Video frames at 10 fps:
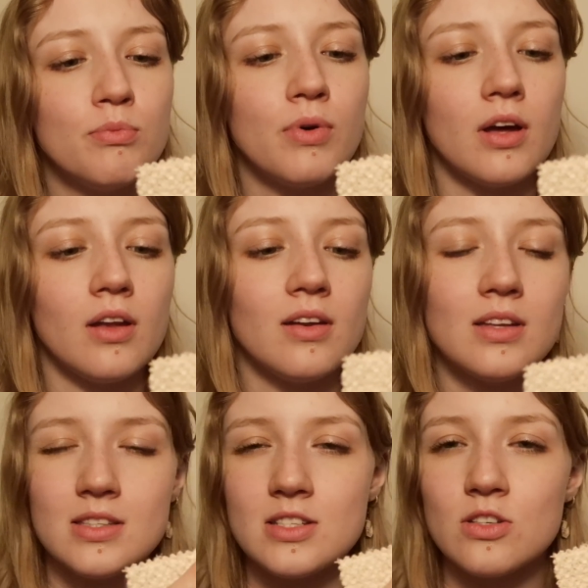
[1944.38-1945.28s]
But
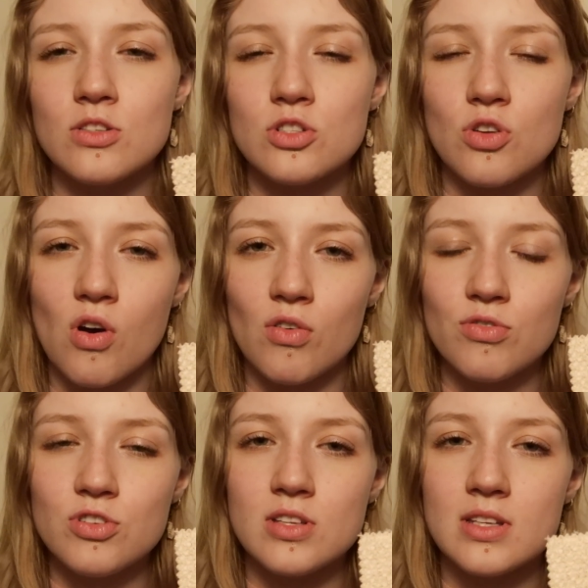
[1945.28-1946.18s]
it's still
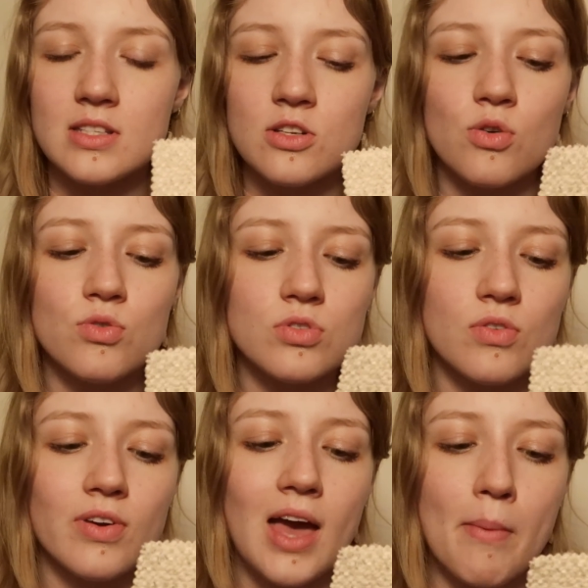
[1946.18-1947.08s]
soft, and there's no
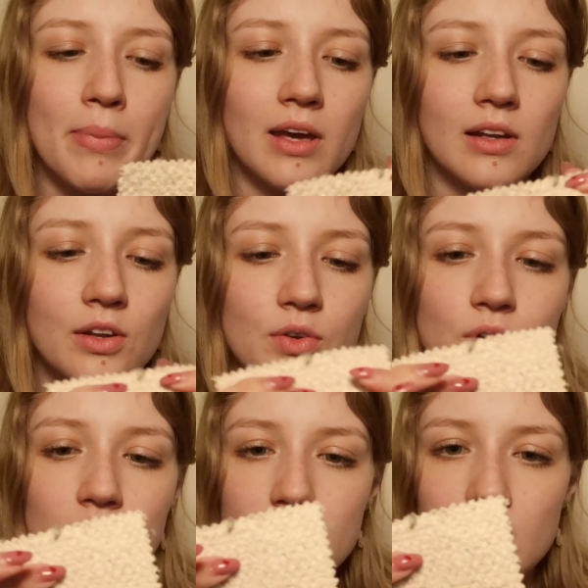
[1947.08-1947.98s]
sort of gapping in it
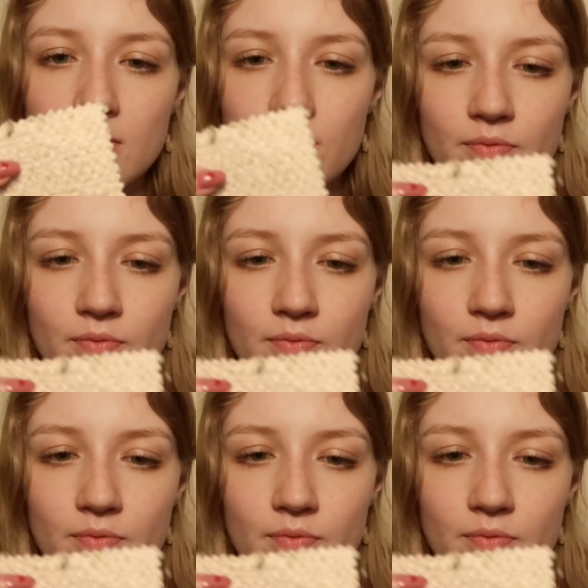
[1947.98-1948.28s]
or anything.